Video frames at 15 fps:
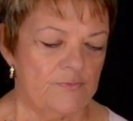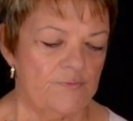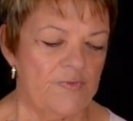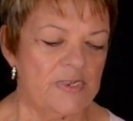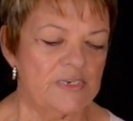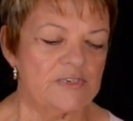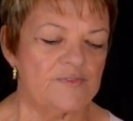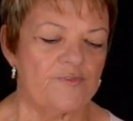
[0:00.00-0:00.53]

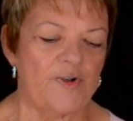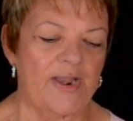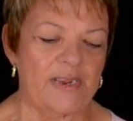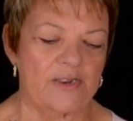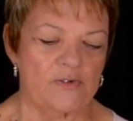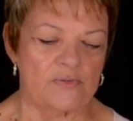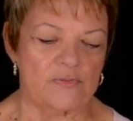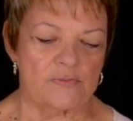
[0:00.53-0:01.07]
Viktor
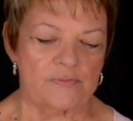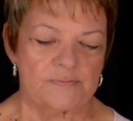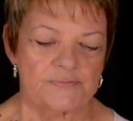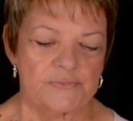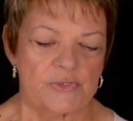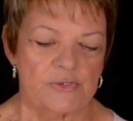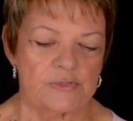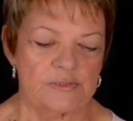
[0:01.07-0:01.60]
Frankl,
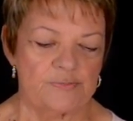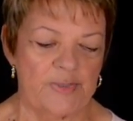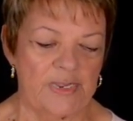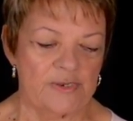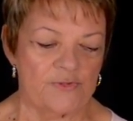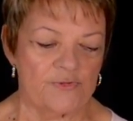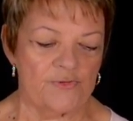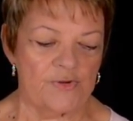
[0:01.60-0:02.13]
who
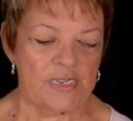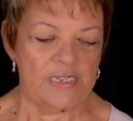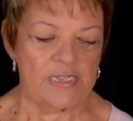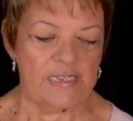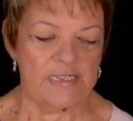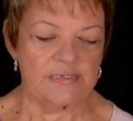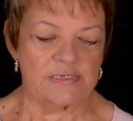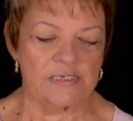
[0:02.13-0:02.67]
spent 3
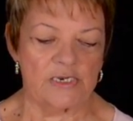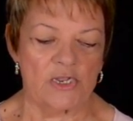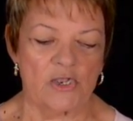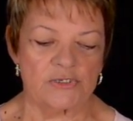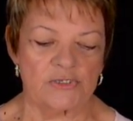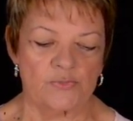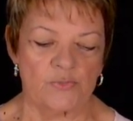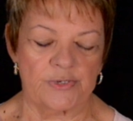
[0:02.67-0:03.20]
years in
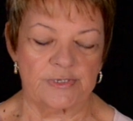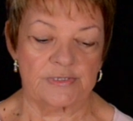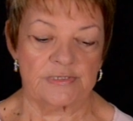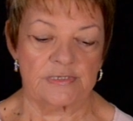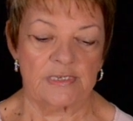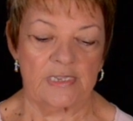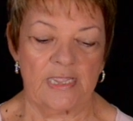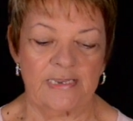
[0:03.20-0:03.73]
Auschwitz